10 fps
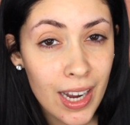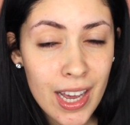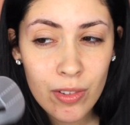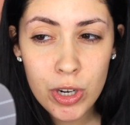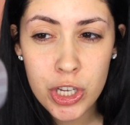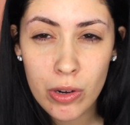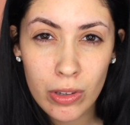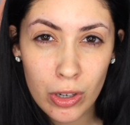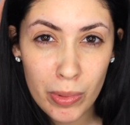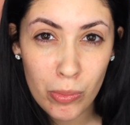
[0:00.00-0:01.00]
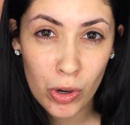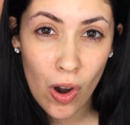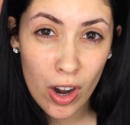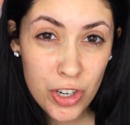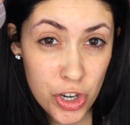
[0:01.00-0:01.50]
I kind of wish they were a little bit more
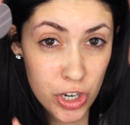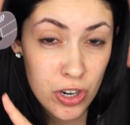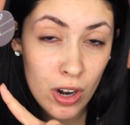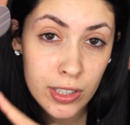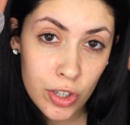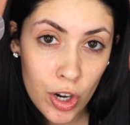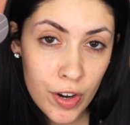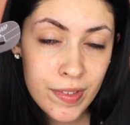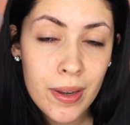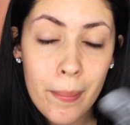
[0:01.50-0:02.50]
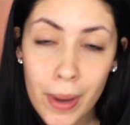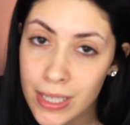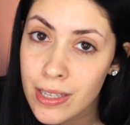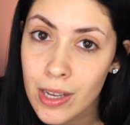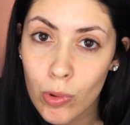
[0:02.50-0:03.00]
arched and not as curved,
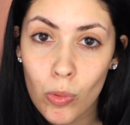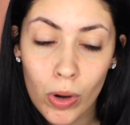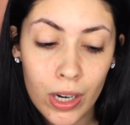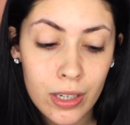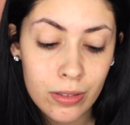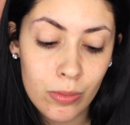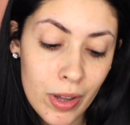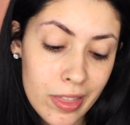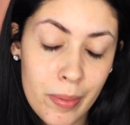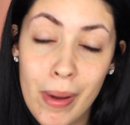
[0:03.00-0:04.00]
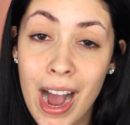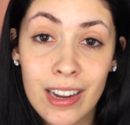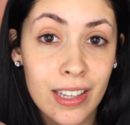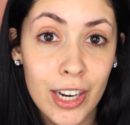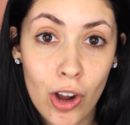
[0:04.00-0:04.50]
but they will work with the
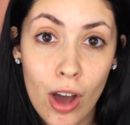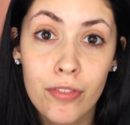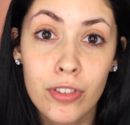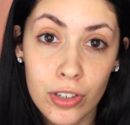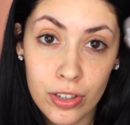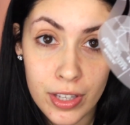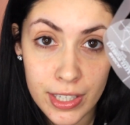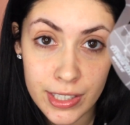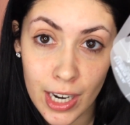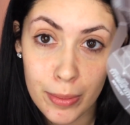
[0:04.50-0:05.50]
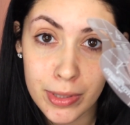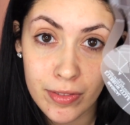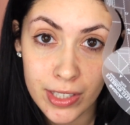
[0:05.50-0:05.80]
pack that I got for these types of